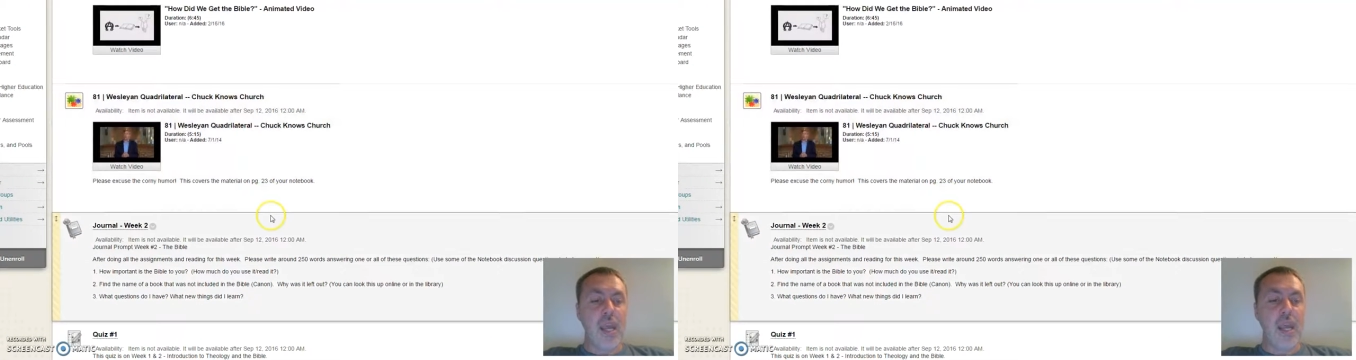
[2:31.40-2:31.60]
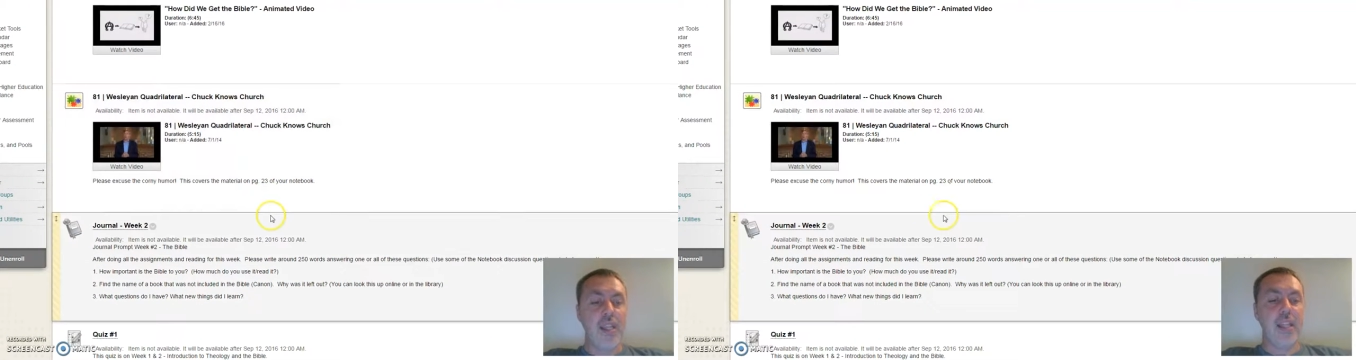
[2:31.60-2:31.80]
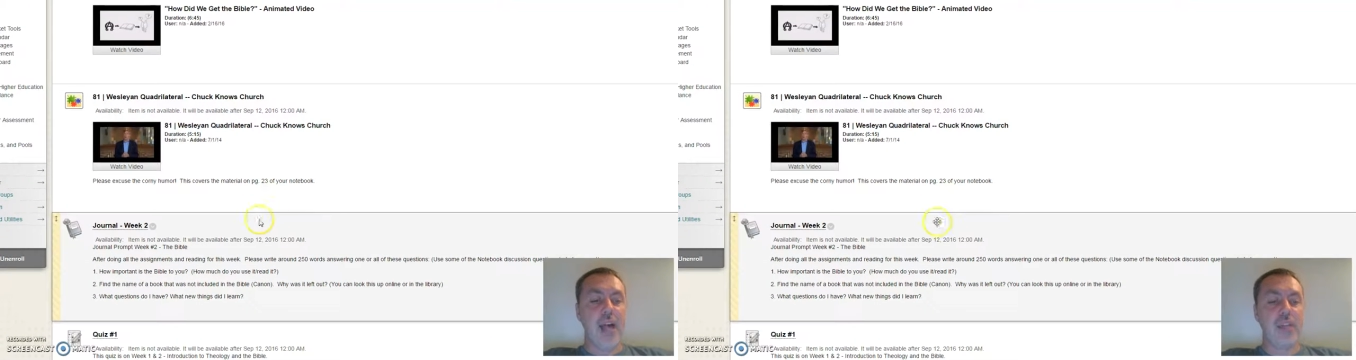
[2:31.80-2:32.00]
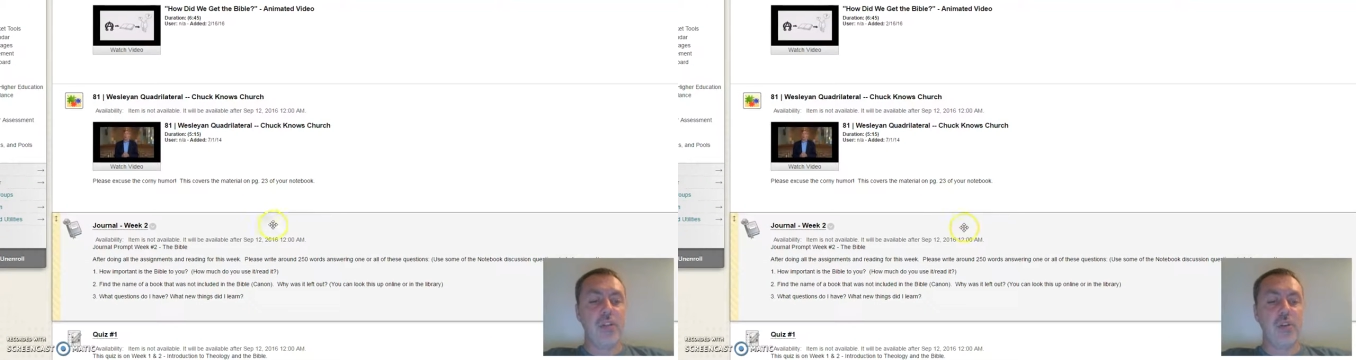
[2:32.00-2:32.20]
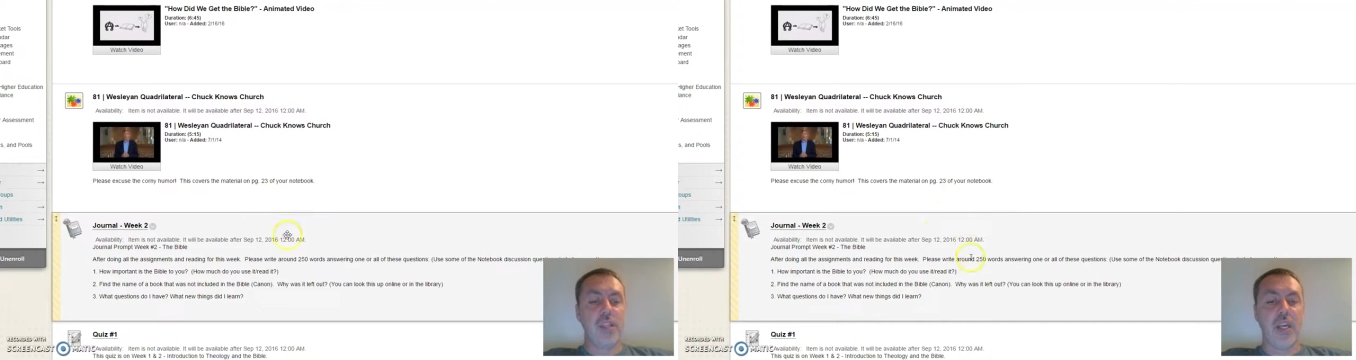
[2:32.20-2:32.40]
And then the
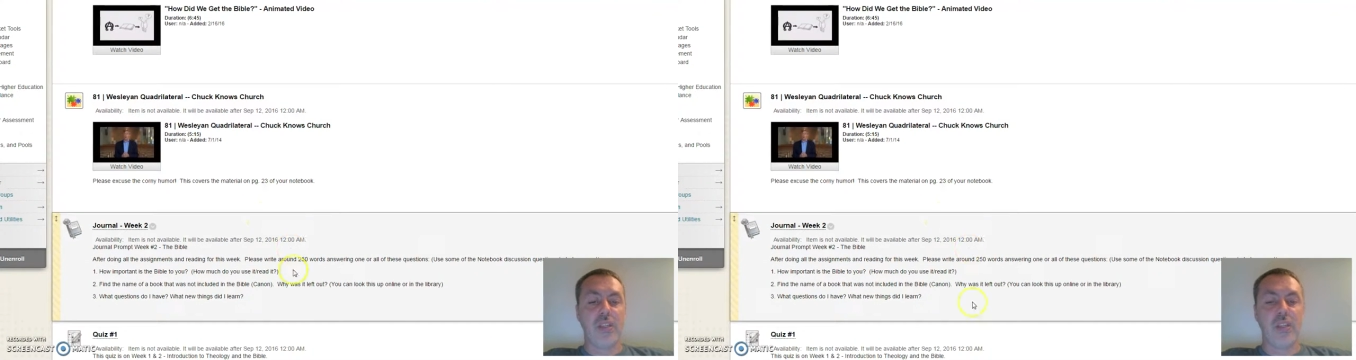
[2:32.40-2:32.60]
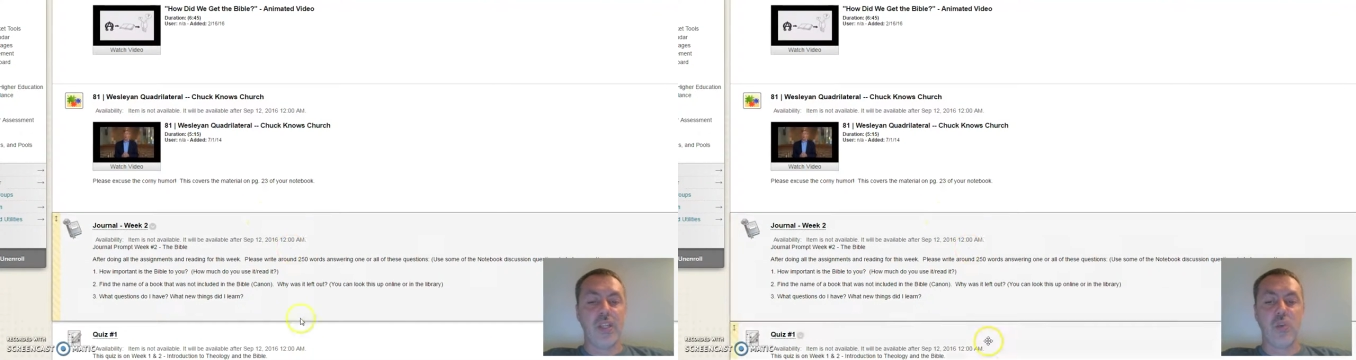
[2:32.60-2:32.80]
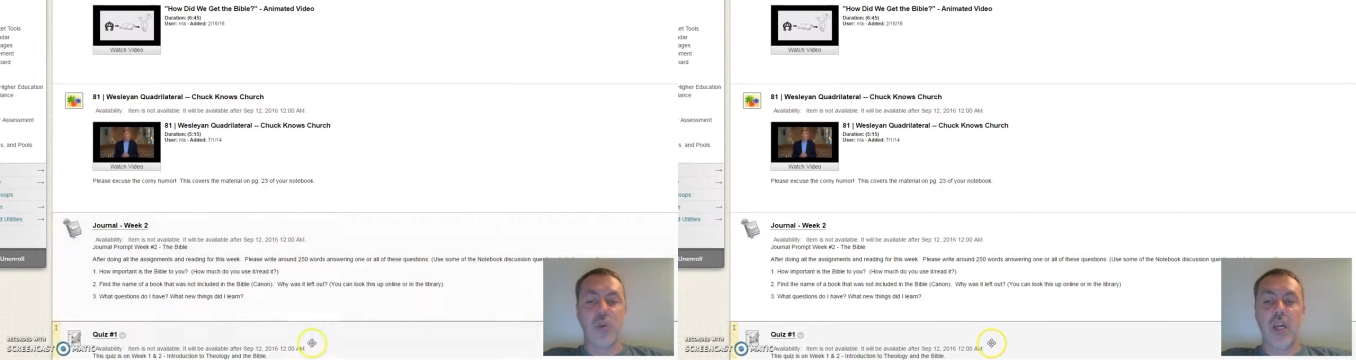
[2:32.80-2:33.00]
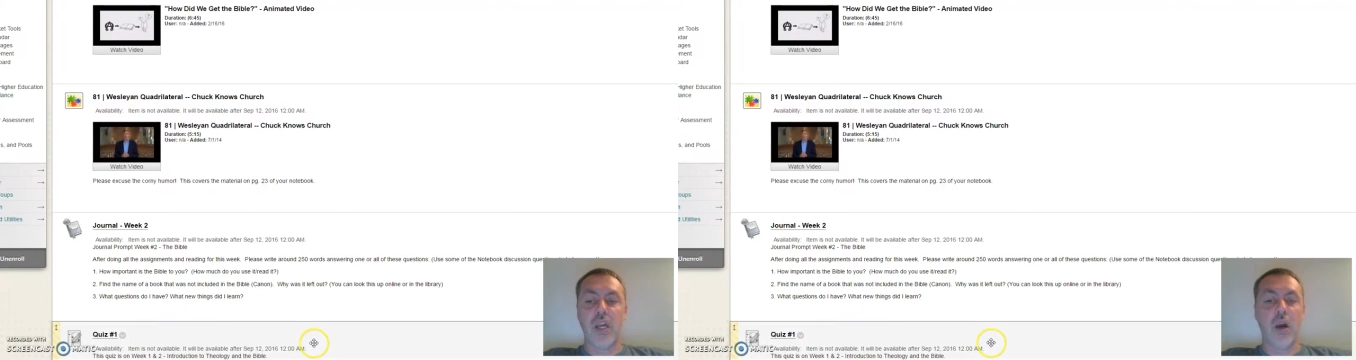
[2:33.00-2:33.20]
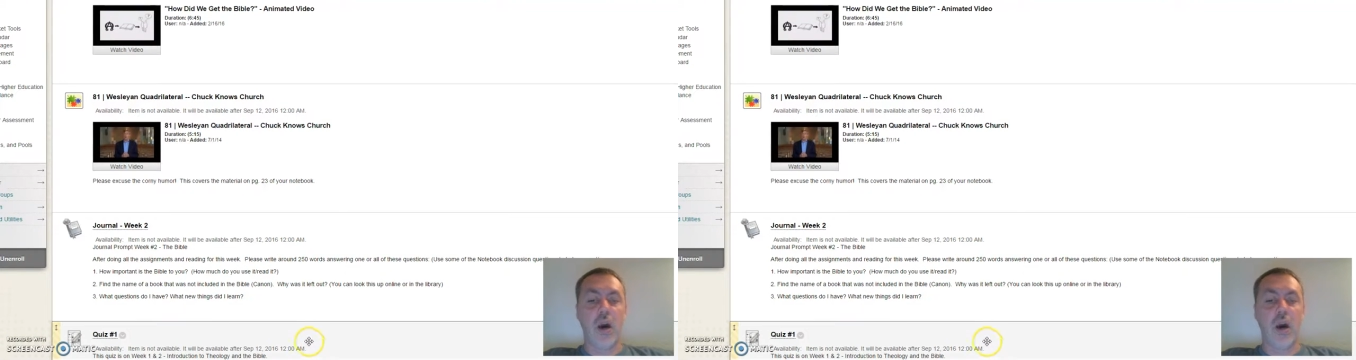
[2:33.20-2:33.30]
last 2 things this week